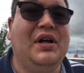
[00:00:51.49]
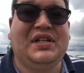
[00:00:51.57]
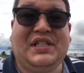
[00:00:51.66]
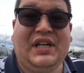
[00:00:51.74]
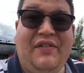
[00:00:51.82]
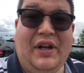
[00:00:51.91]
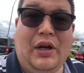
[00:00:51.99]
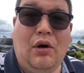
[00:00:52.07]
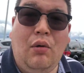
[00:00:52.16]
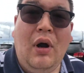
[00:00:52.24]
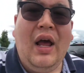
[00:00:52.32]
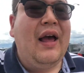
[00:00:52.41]

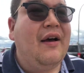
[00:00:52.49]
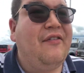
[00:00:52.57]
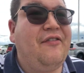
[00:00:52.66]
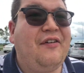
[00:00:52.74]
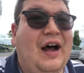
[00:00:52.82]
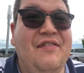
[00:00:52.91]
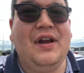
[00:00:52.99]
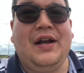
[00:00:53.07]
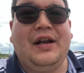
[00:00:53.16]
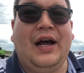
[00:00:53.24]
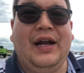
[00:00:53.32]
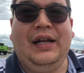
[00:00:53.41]

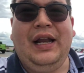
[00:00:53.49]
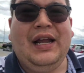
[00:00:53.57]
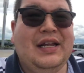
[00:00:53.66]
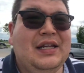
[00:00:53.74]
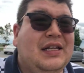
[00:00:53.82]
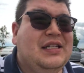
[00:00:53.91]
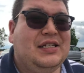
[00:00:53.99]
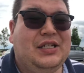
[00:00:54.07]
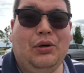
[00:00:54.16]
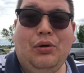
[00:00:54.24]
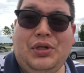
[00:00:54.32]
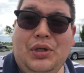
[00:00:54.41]

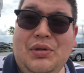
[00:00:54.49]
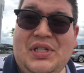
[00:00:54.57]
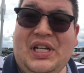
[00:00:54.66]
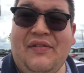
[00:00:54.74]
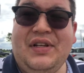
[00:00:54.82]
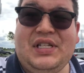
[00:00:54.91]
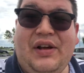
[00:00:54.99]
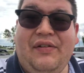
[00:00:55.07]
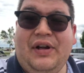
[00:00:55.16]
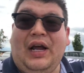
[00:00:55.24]
780-599-0277.